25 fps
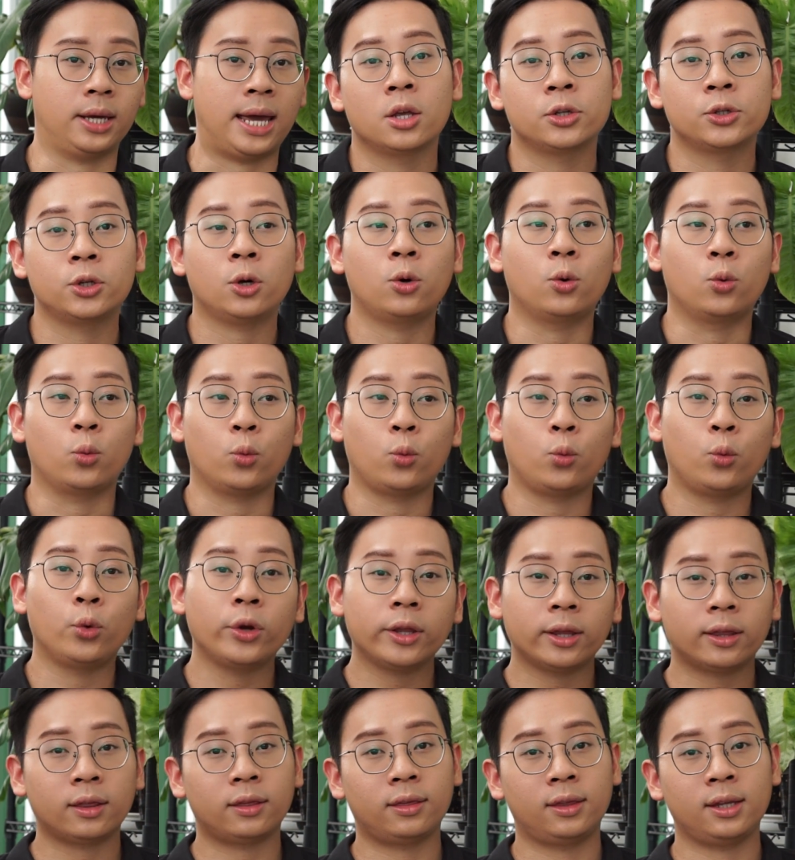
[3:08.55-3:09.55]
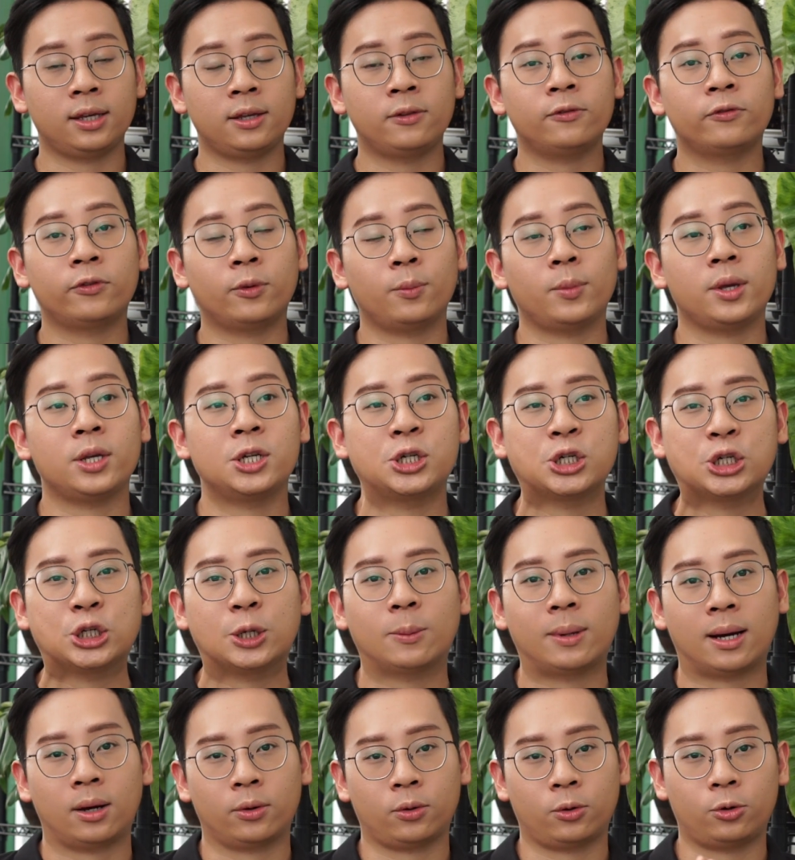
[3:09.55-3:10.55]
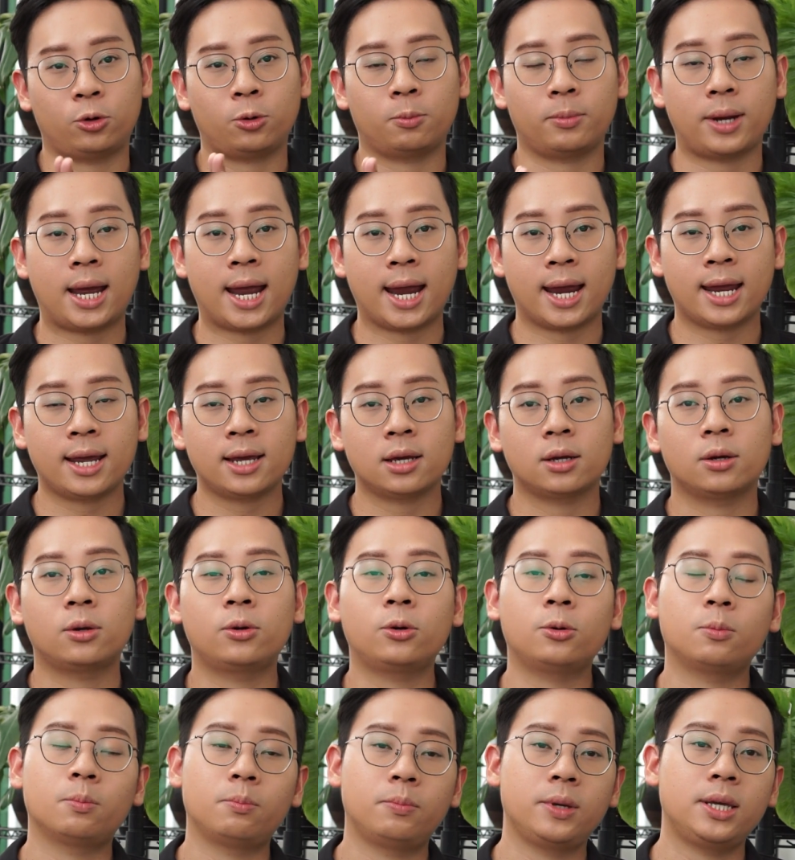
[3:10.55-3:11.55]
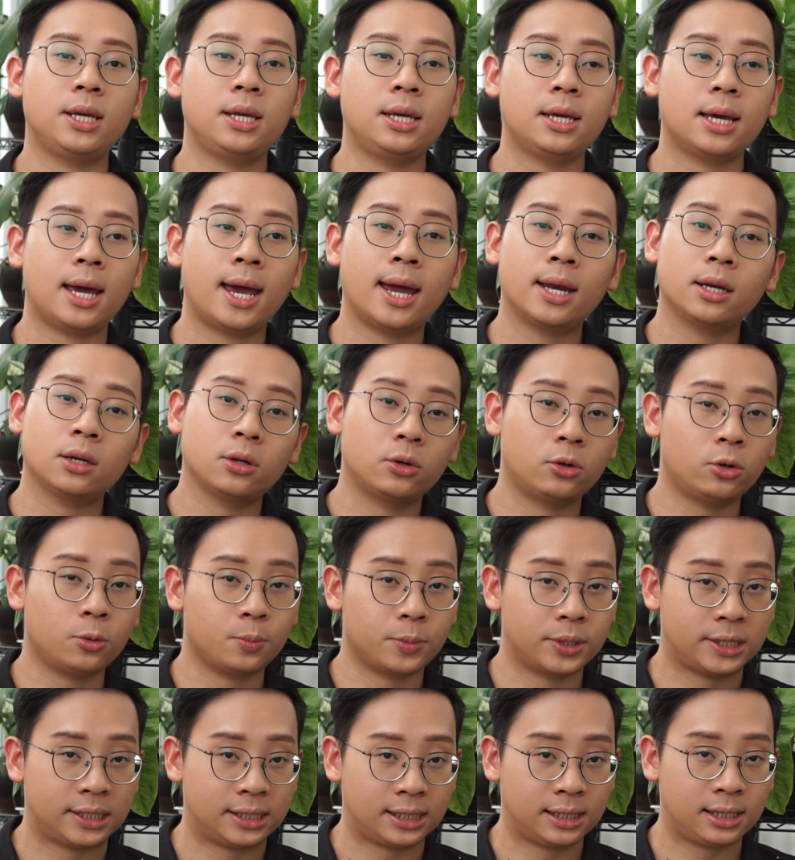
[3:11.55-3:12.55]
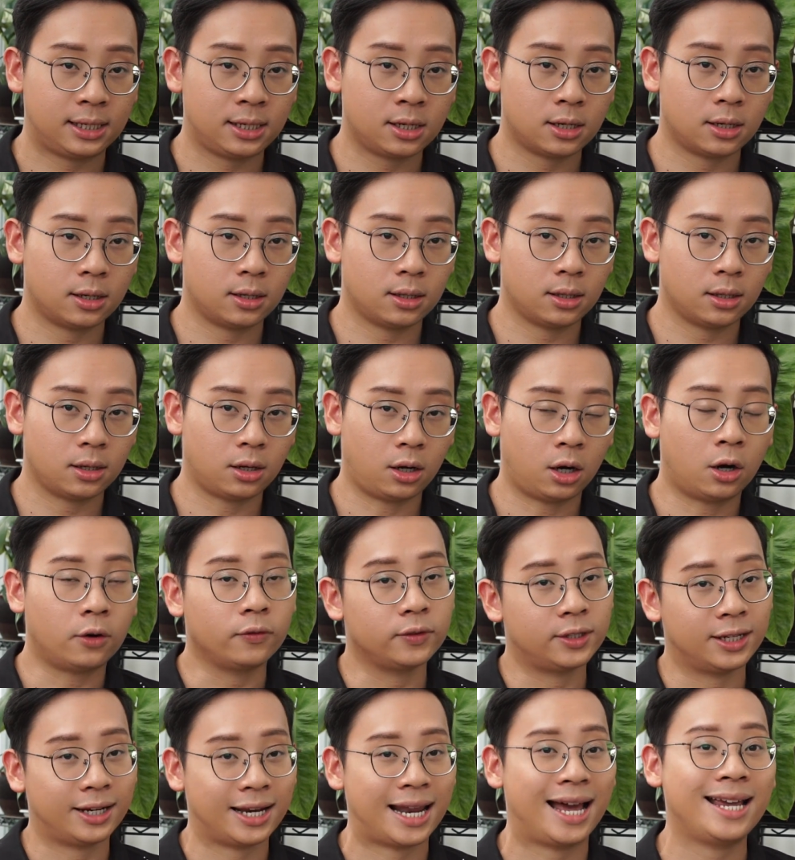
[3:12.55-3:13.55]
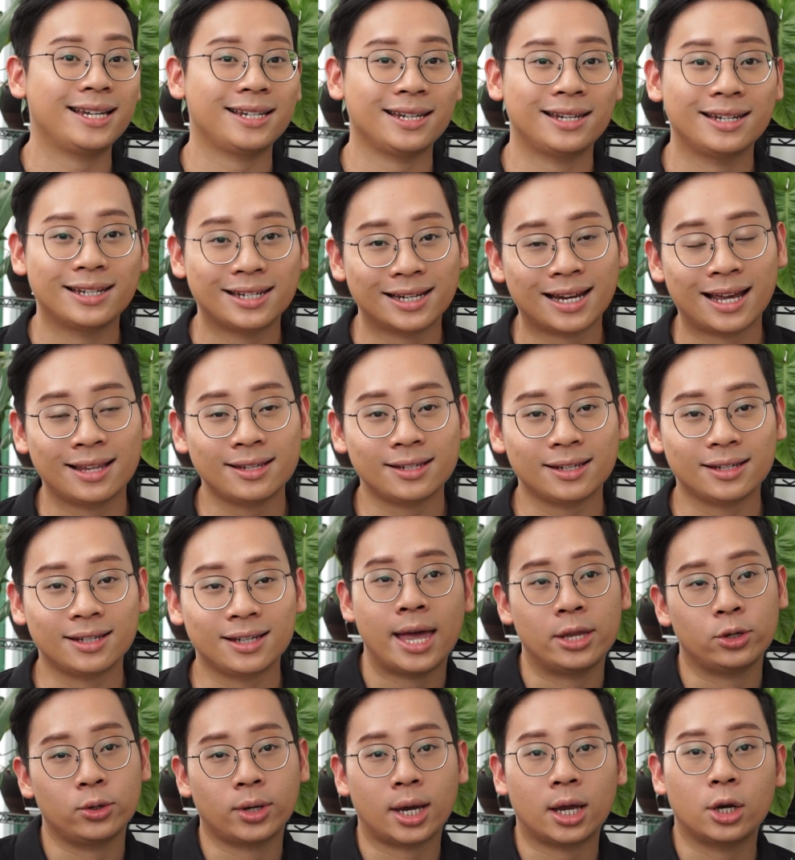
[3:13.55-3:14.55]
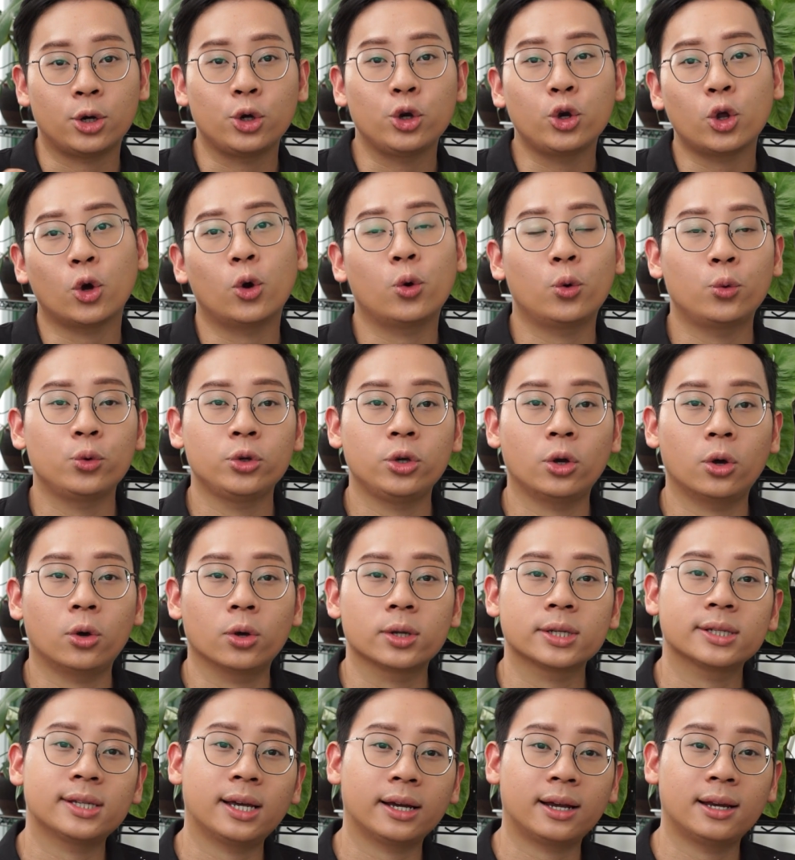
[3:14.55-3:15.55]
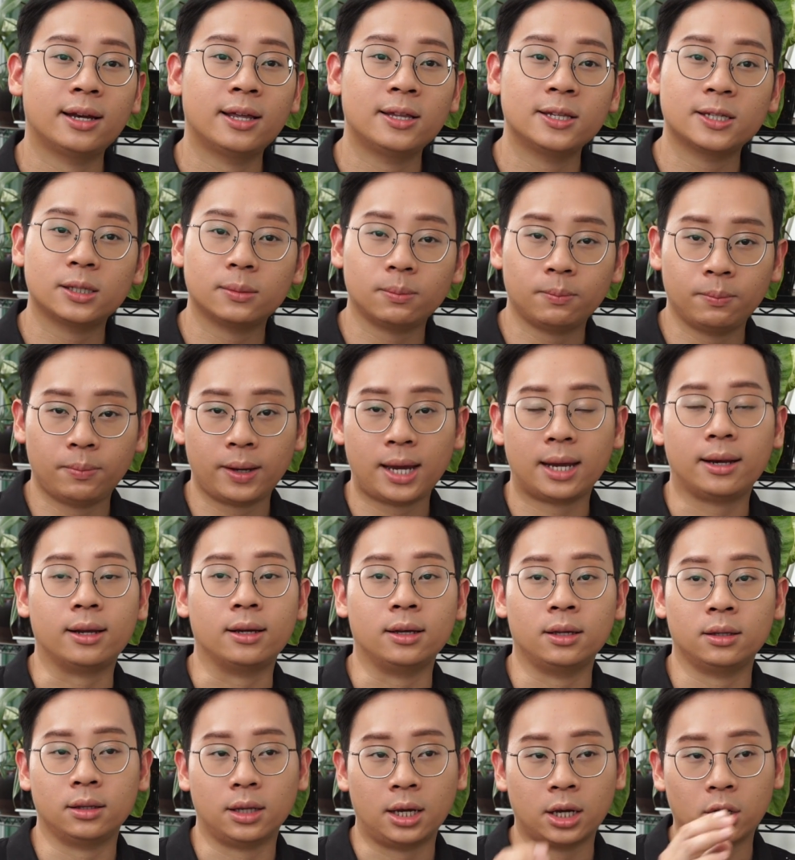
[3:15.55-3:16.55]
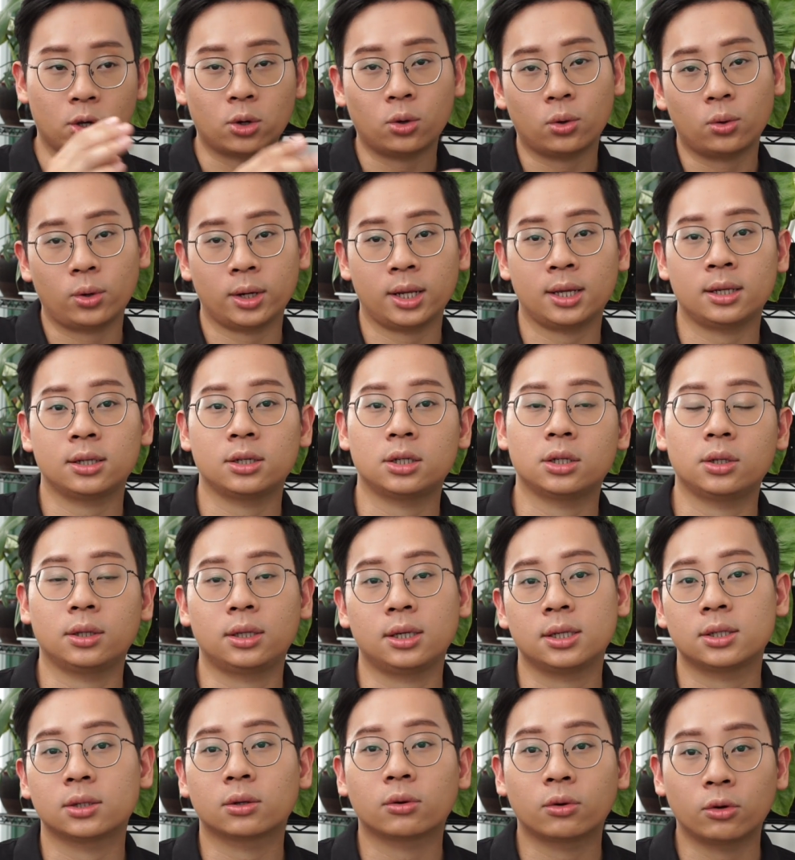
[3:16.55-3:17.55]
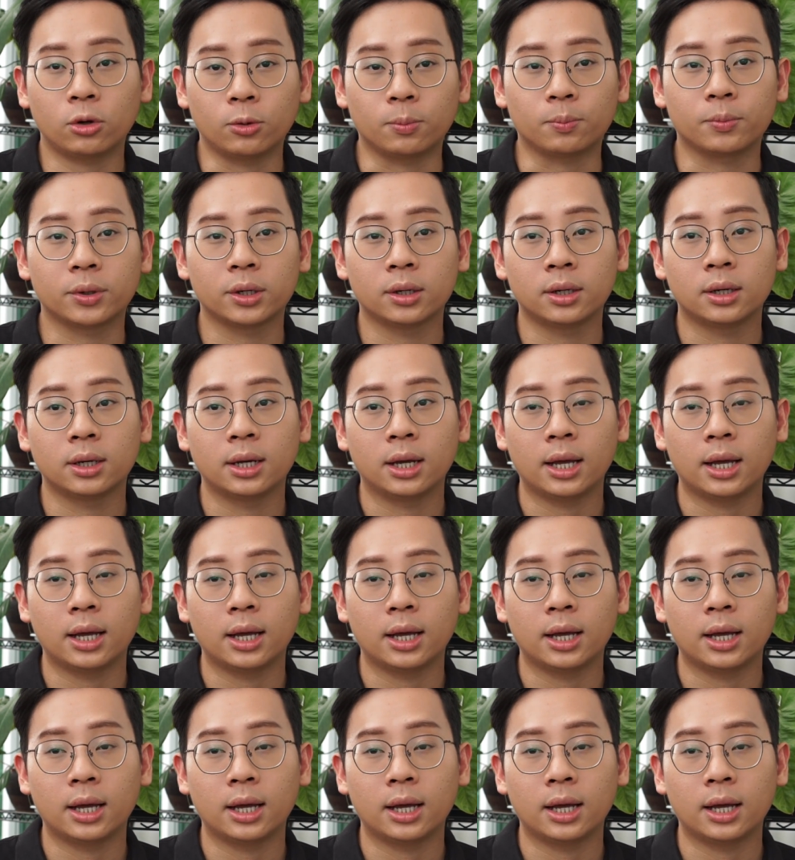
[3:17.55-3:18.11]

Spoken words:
So with the information about group A, group B and group C of the light intensity, and you can know your succulents better according to this group,